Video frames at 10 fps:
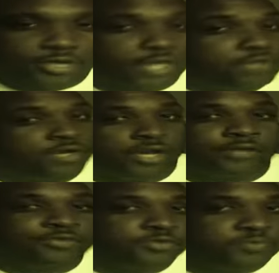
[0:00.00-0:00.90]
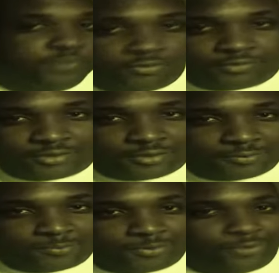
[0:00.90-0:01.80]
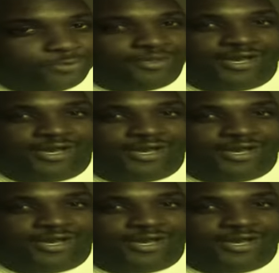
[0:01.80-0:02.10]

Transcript: Hey, you guys are the real deal. Without you